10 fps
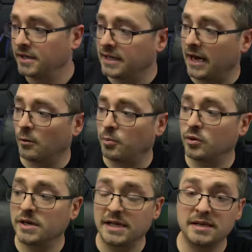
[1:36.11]
The
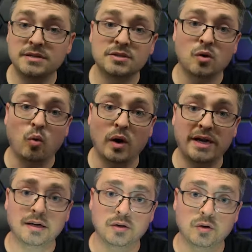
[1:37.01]
output is
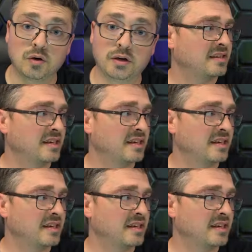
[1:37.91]
quite good.